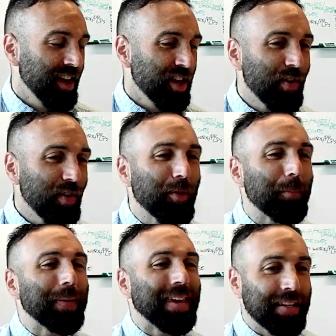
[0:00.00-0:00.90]
you have to
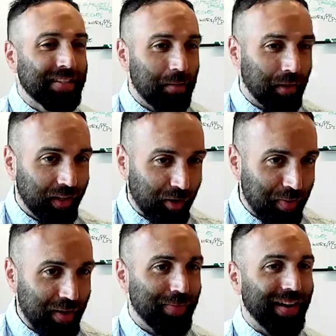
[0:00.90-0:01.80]
appease them a little
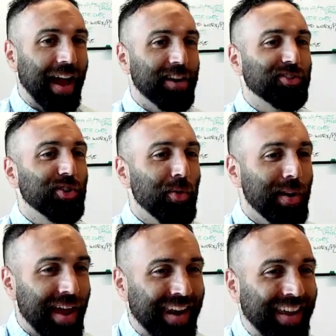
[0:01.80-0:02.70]
bit, but kind of do
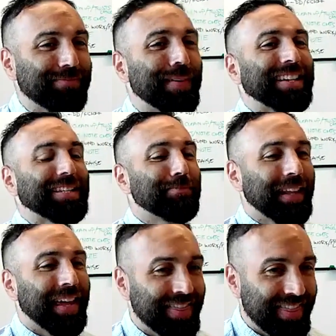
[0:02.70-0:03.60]
it but
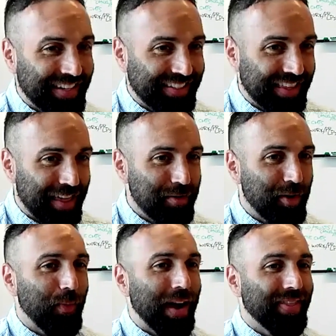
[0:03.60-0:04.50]
explain things to them in a
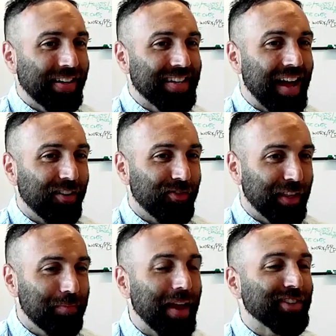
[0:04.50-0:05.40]
way that's not really
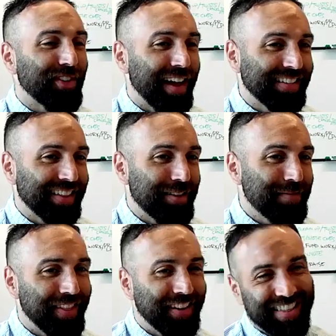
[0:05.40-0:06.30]
patronizing them.
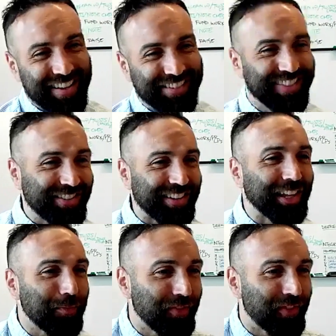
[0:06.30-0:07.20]
And there's a
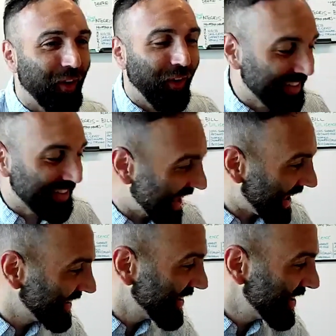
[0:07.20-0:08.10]
little bit of an art to
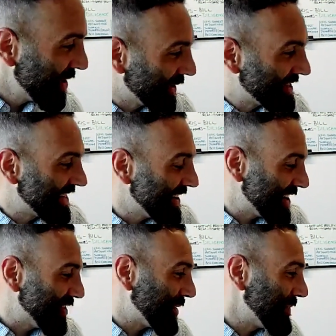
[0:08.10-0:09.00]
that, which it
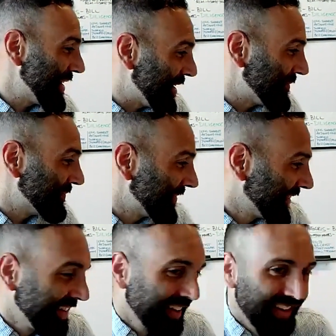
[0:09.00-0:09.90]
took me
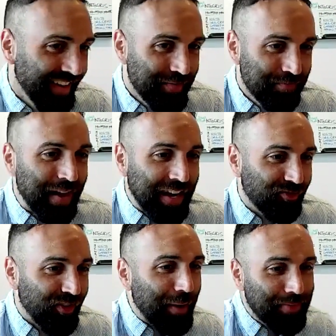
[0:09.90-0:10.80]
many
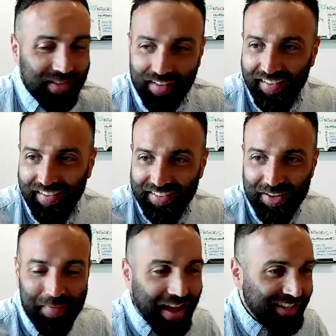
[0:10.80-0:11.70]
reps to
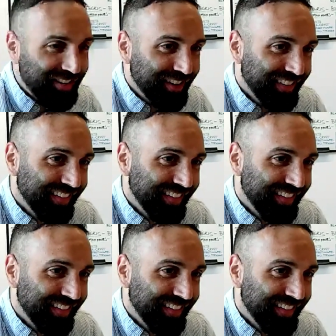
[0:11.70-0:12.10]
master.